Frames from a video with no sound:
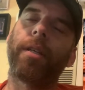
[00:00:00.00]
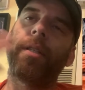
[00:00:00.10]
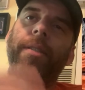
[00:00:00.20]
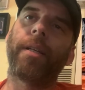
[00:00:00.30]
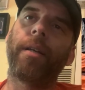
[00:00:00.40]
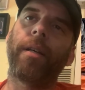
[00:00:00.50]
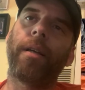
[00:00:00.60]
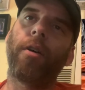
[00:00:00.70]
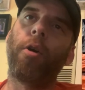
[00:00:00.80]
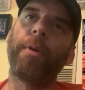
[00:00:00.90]
It's, it's a,
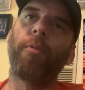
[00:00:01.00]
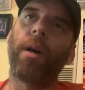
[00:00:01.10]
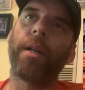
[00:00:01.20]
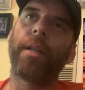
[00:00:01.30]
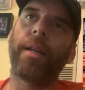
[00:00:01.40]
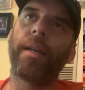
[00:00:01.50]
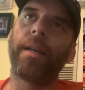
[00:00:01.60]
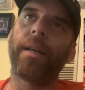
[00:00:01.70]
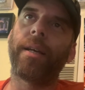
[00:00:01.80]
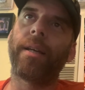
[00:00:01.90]
uh, a uh, Obi Wan in
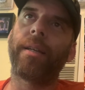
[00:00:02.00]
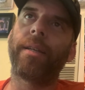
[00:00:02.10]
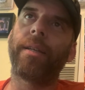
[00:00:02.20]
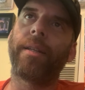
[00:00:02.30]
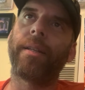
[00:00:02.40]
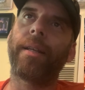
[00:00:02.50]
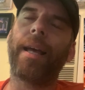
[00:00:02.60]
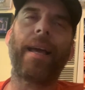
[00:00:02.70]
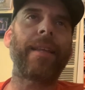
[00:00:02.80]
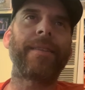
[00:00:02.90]
a uh, in
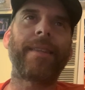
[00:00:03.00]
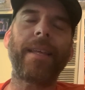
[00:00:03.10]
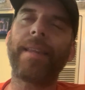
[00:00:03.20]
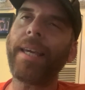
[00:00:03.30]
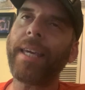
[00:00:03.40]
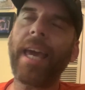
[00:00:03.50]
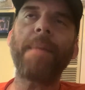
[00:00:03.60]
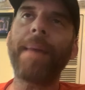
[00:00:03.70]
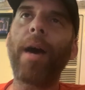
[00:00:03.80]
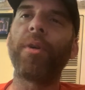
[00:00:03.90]
they, they,
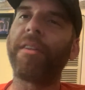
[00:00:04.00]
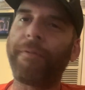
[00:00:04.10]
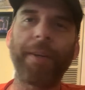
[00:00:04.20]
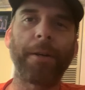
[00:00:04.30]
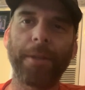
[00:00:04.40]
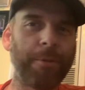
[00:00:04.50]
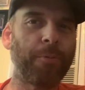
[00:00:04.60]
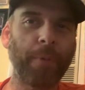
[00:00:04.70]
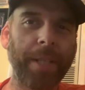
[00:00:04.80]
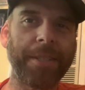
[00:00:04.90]
came out with a figure that
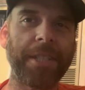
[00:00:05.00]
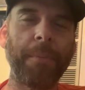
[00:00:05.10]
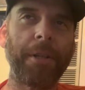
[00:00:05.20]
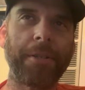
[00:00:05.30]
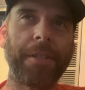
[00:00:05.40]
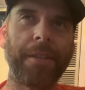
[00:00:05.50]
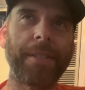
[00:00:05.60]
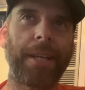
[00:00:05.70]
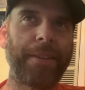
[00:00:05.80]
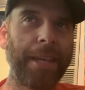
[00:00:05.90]
was really similar to
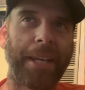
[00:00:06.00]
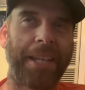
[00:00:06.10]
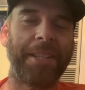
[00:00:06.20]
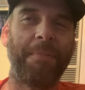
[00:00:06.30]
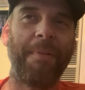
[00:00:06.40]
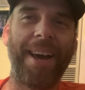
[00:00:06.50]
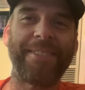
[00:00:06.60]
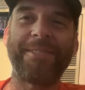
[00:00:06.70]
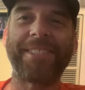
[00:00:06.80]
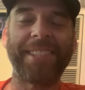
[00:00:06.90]
this. I think in the
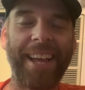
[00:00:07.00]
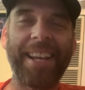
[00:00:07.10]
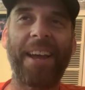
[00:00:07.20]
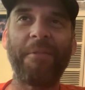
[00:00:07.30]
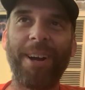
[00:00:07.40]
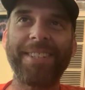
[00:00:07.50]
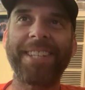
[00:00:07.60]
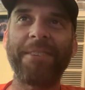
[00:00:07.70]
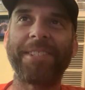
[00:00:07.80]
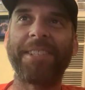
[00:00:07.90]
Mythos line. I want to
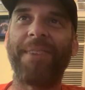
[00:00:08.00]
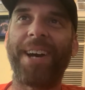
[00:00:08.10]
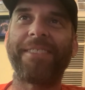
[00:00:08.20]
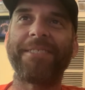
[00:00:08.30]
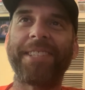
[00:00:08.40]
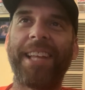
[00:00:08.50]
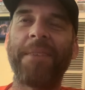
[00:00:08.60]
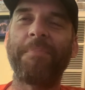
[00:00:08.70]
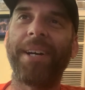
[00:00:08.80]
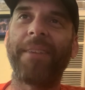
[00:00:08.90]
say it was in the Mythos
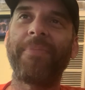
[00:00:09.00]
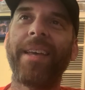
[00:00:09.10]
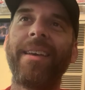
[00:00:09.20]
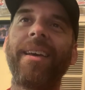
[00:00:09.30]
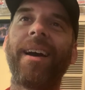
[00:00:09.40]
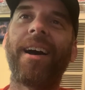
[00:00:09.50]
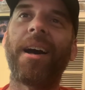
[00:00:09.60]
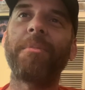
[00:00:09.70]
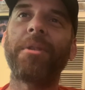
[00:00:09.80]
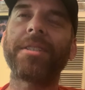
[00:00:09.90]
line, but
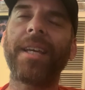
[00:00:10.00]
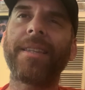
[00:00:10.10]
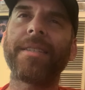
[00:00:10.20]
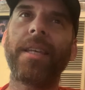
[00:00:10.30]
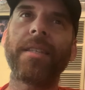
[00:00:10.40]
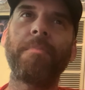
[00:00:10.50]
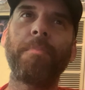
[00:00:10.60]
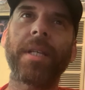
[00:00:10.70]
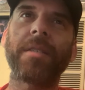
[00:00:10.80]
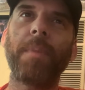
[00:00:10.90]
um, looks like this is
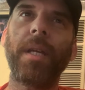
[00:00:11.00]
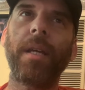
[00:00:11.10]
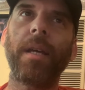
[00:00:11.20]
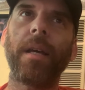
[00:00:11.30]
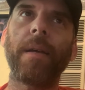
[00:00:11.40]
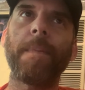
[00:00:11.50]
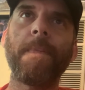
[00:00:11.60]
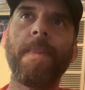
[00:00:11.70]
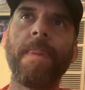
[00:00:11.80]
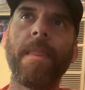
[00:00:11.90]
mixed media,
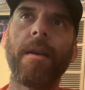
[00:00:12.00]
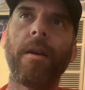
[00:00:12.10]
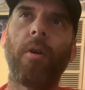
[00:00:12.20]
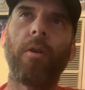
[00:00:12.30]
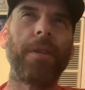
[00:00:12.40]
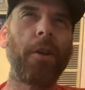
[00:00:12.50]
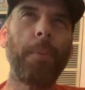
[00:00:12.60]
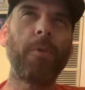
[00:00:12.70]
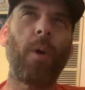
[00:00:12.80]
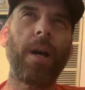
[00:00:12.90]
or the
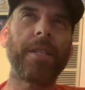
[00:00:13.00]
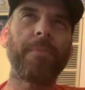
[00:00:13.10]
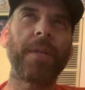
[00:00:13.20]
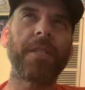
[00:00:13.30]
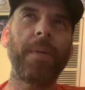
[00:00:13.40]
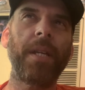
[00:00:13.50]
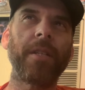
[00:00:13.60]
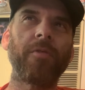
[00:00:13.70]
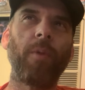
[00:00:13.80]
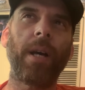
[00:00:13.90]
Obi Wan is mixed
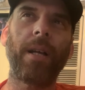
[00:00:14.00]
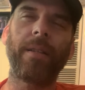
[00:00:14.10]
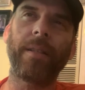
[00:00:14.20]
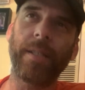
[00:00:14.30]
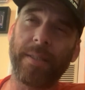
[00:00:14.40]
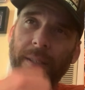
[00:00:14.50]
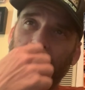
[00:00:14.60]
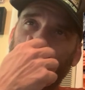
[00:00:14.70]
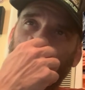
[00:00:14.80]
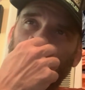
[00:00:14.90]
media as well. At least
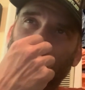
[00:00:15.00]
the the